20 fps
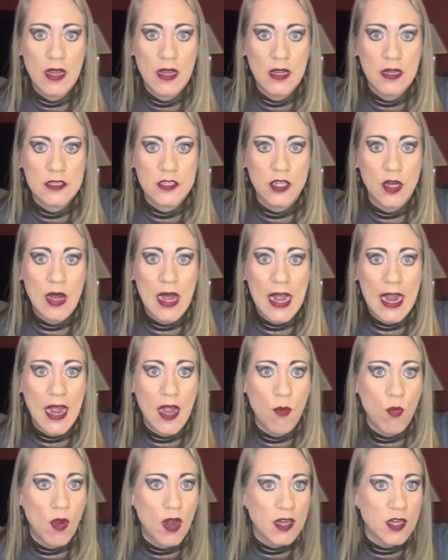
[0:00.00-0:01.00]
So
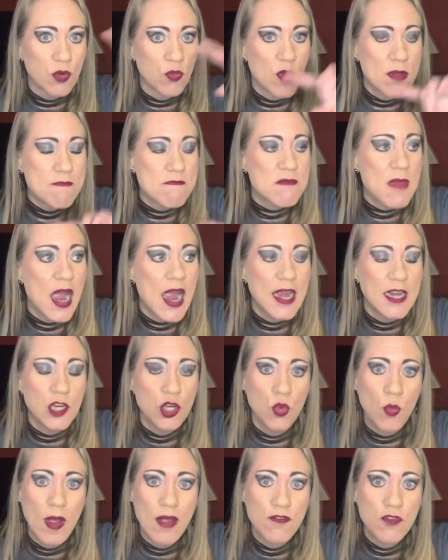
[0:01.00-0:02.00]
I want to remind
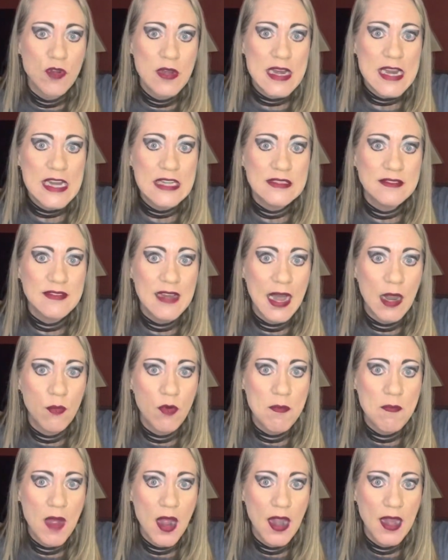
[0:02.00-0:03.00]
whoever needs that
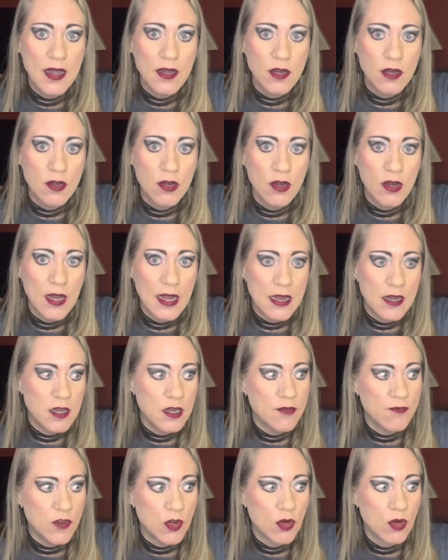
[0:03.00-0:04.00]
reminder, and
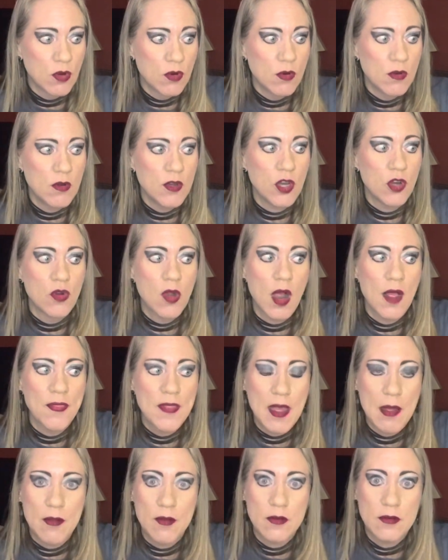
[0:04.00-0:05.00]
if you're you're on
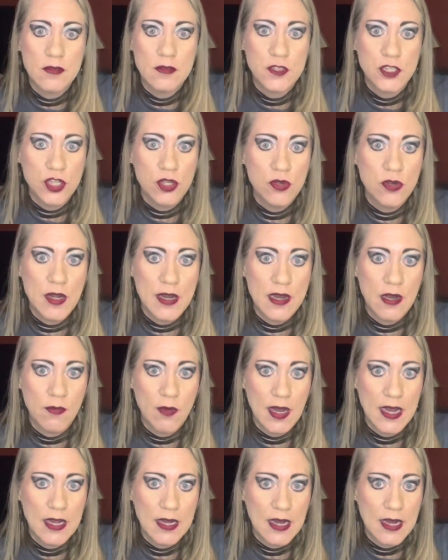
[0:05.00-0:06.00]
that journey,
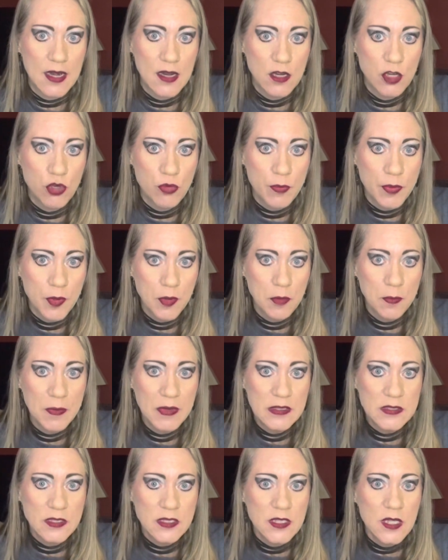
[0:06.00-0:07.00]
right, to get in your
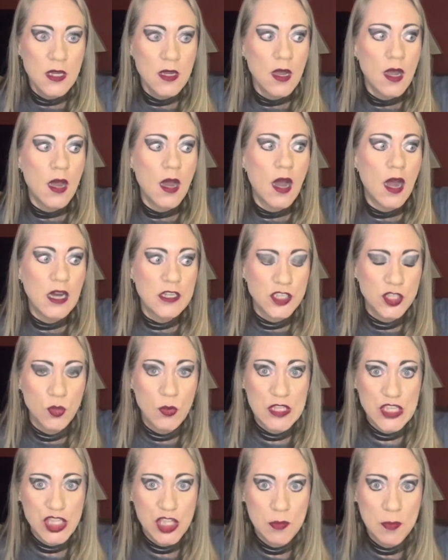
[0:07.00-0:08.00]
purpose, I also
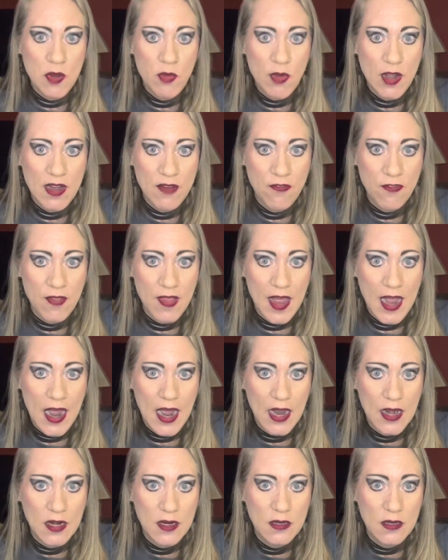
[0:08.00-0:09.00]
want you to be ready for that.